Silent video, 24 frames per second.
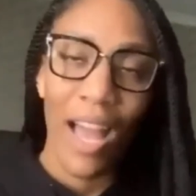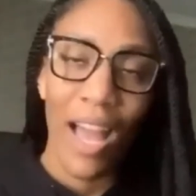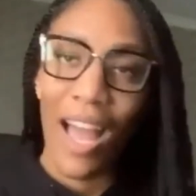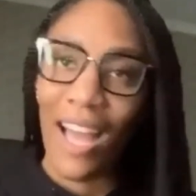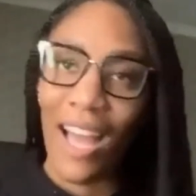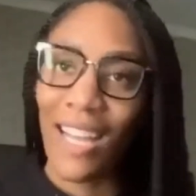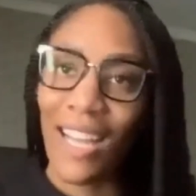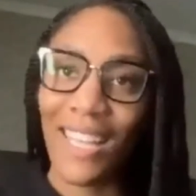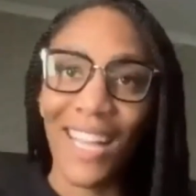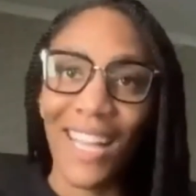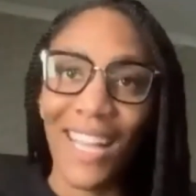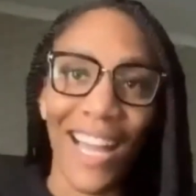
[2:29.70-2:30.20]

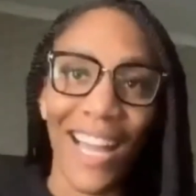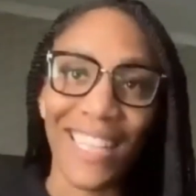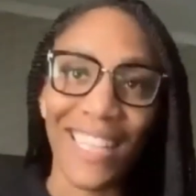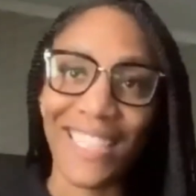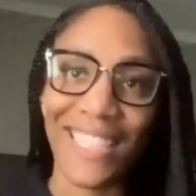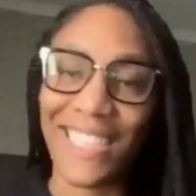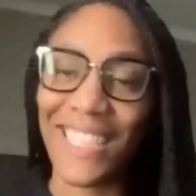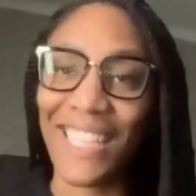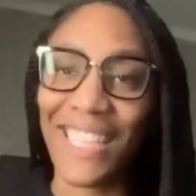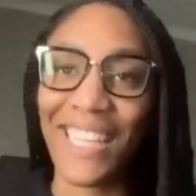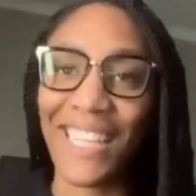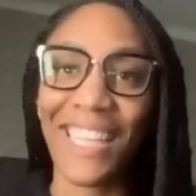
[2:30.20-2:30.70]

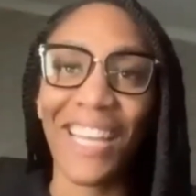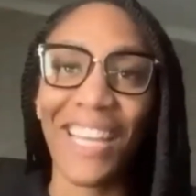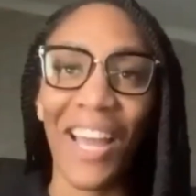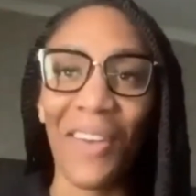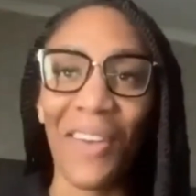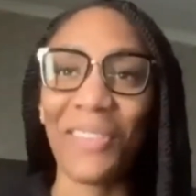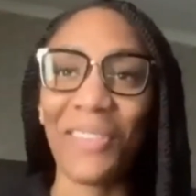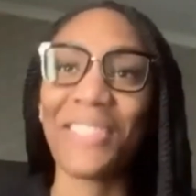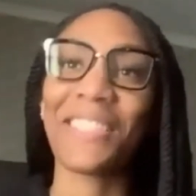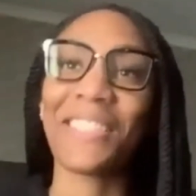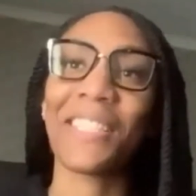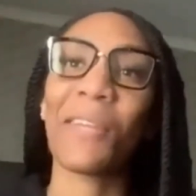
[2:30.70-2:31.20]
classy.
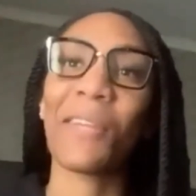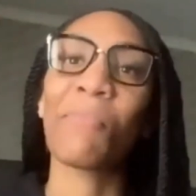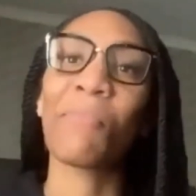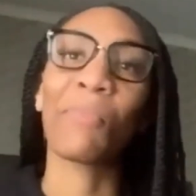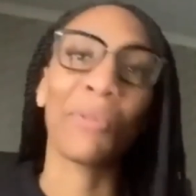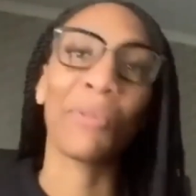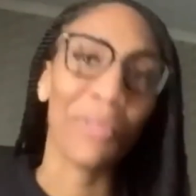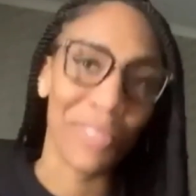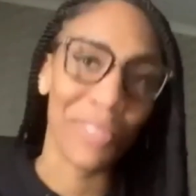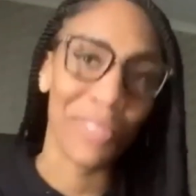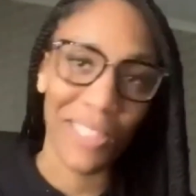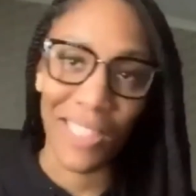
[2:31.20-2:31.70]
I wouldn't say
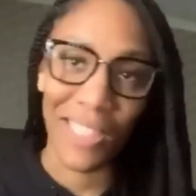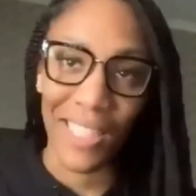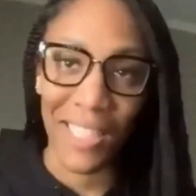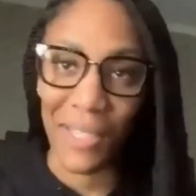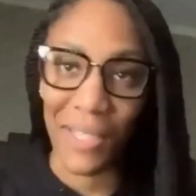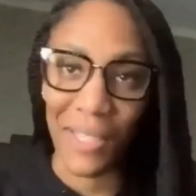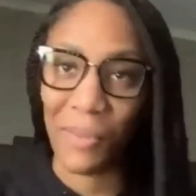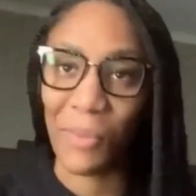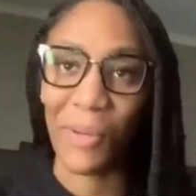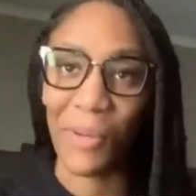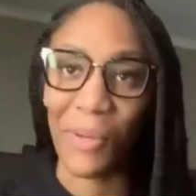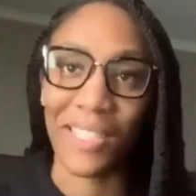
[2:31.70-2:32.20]
bougie
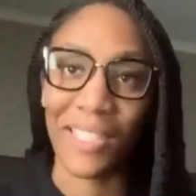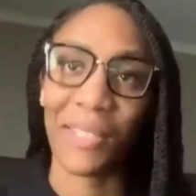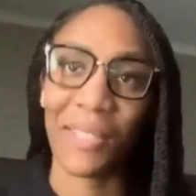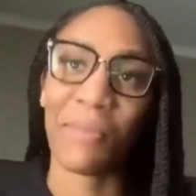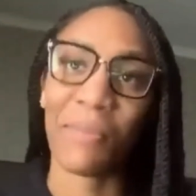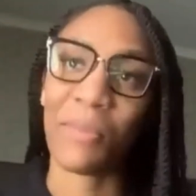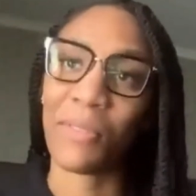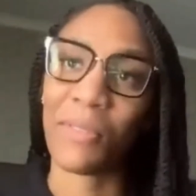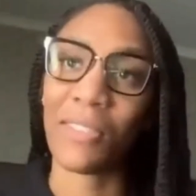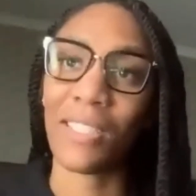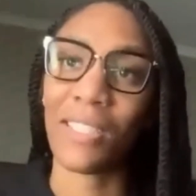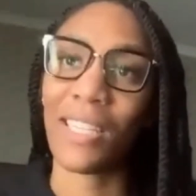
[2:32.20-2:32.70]
anymore. I said
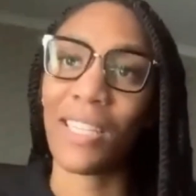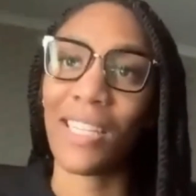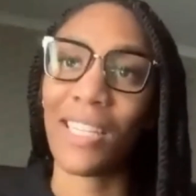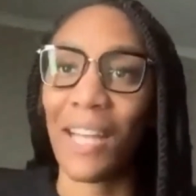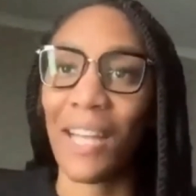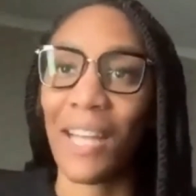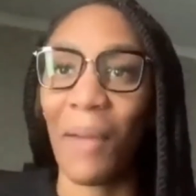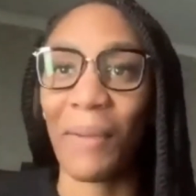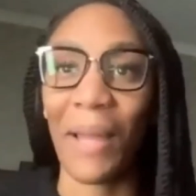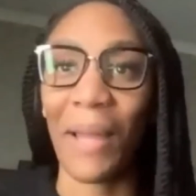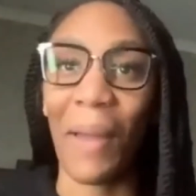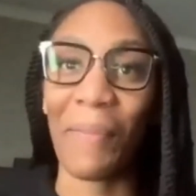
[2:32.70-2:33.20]
bougie and
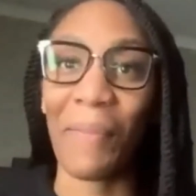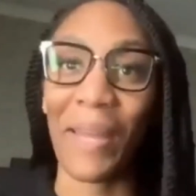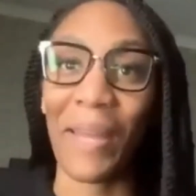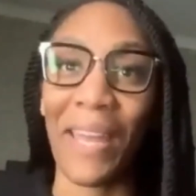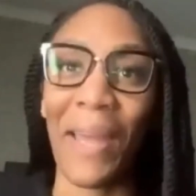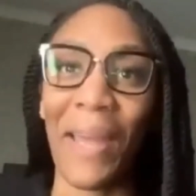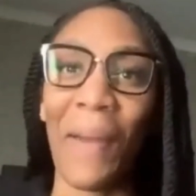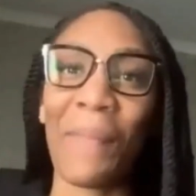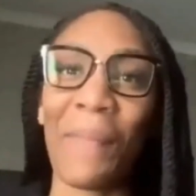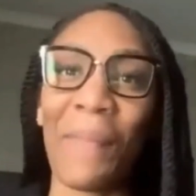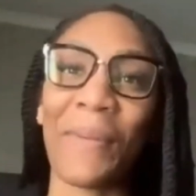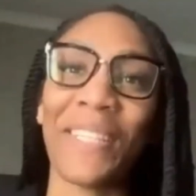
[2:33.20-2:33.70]
Donna got
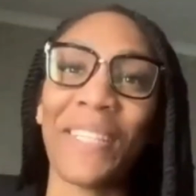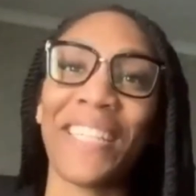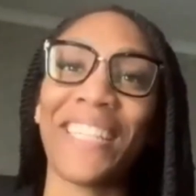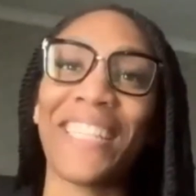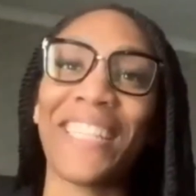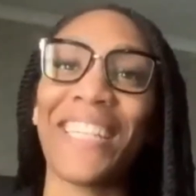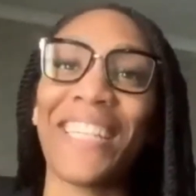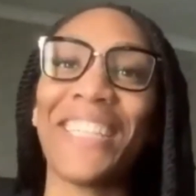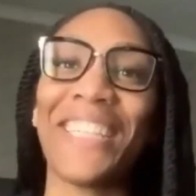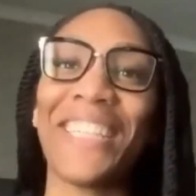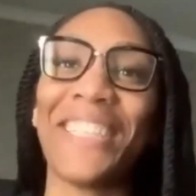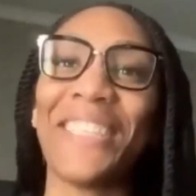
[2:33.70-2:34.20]
mad. But
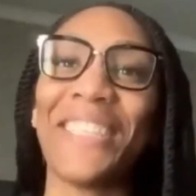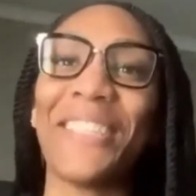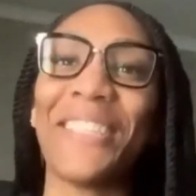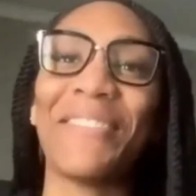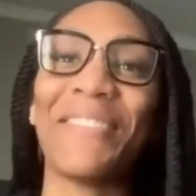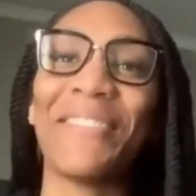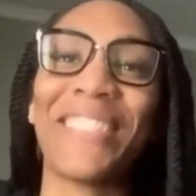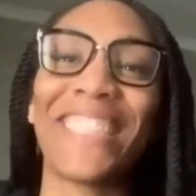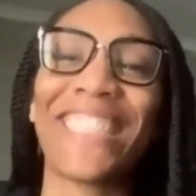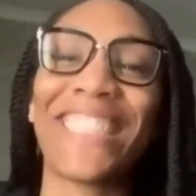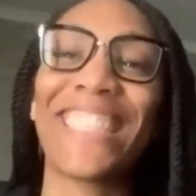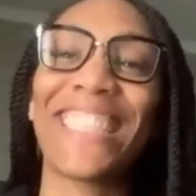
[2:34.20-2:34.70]

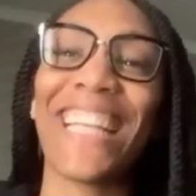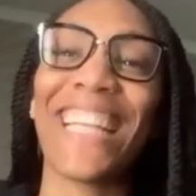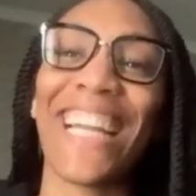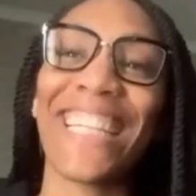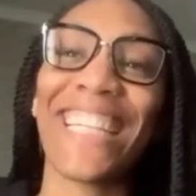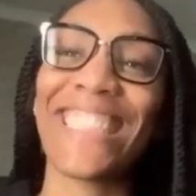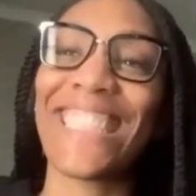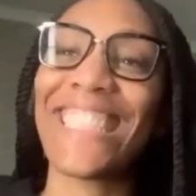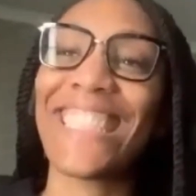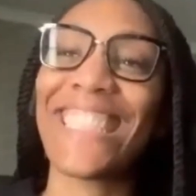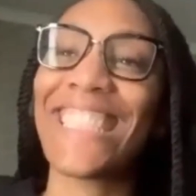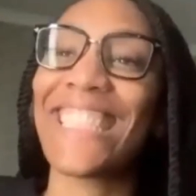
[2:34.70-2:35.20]
just
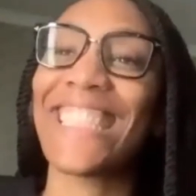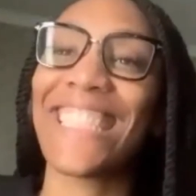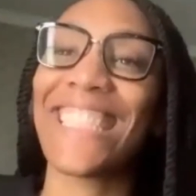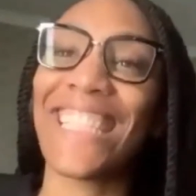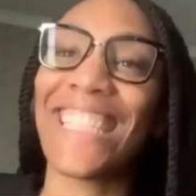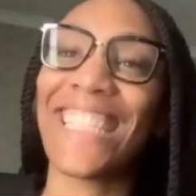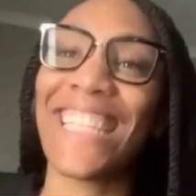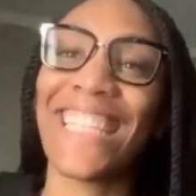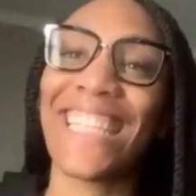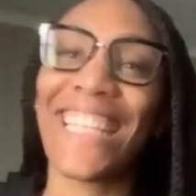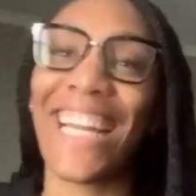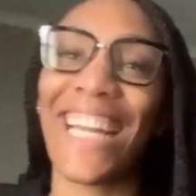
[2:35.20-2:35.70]
to
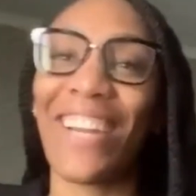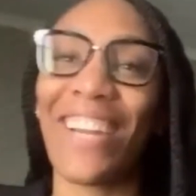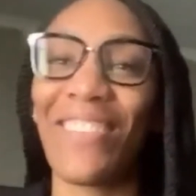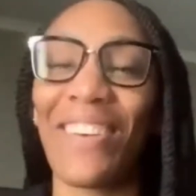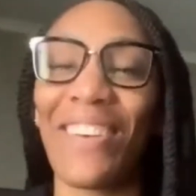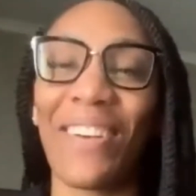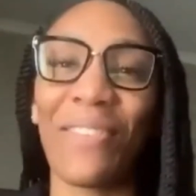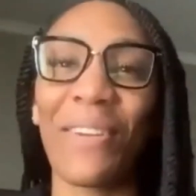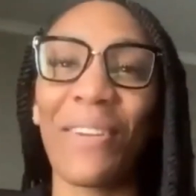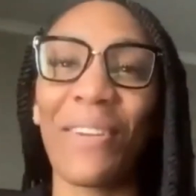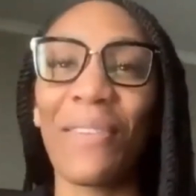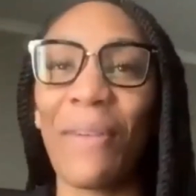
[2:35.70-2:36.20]
see like
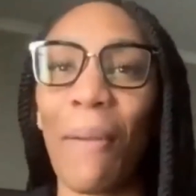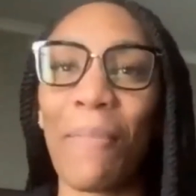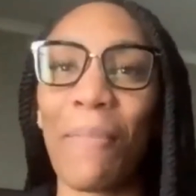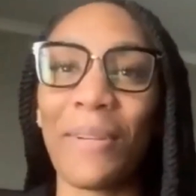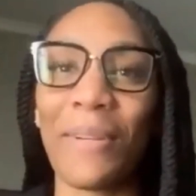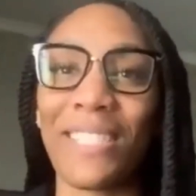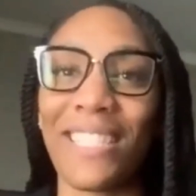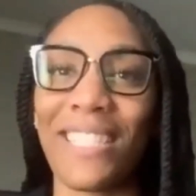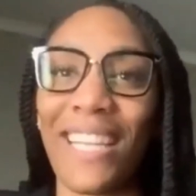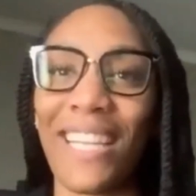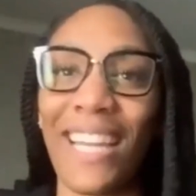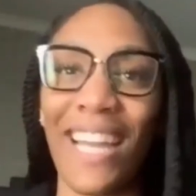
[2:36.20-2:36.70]
what we
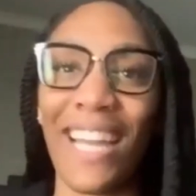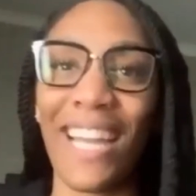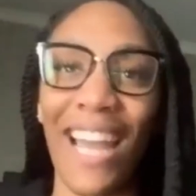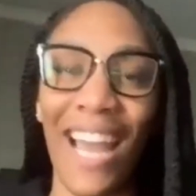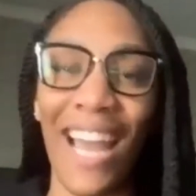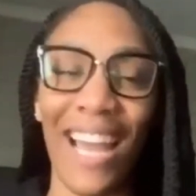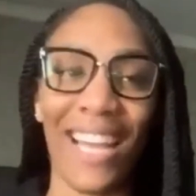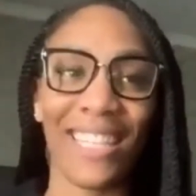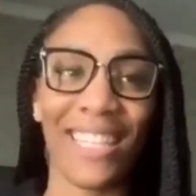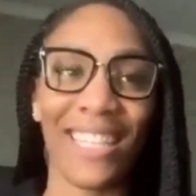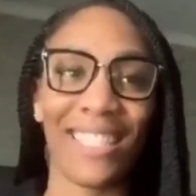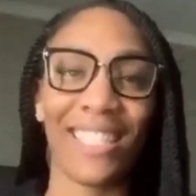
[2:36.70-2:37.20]
represent
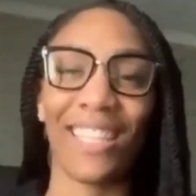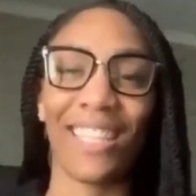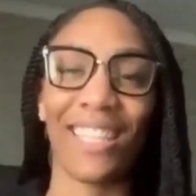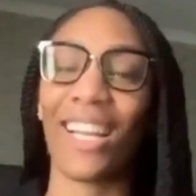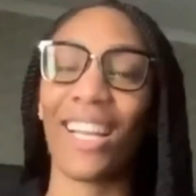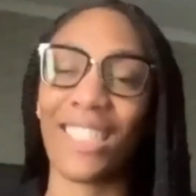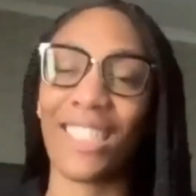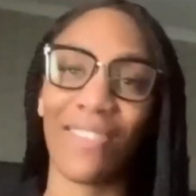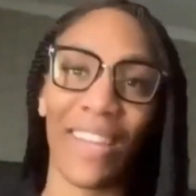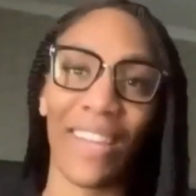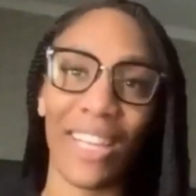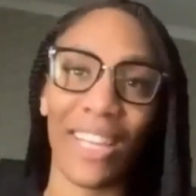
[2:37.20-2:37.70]
as the
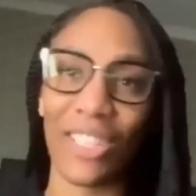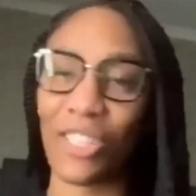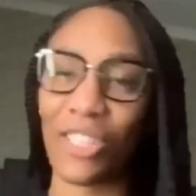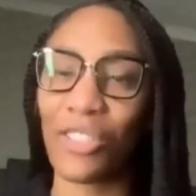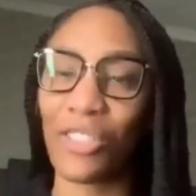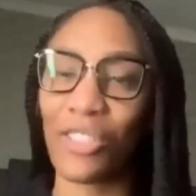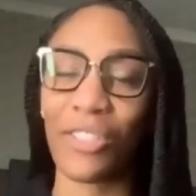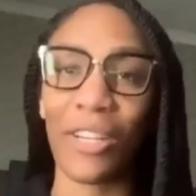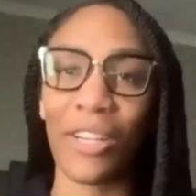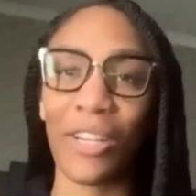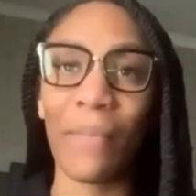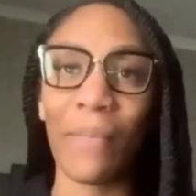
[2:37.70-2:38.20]
Las Vegas
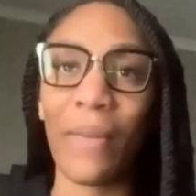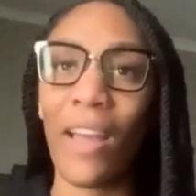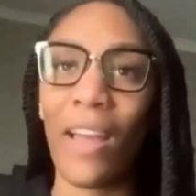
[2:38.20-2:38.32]
Strip,